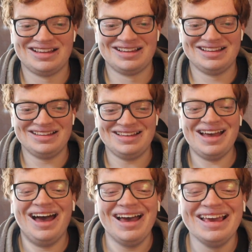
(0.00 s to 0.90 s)
Yeah, I,
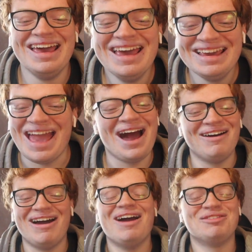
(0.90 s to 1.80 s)

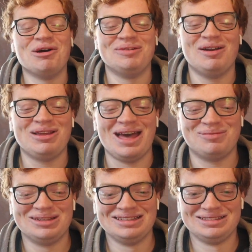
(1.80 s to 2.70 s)
I was hoping that would
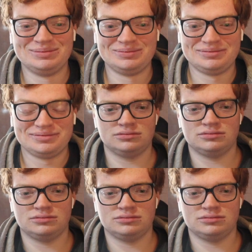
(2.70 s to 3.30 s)
happen. God, it's...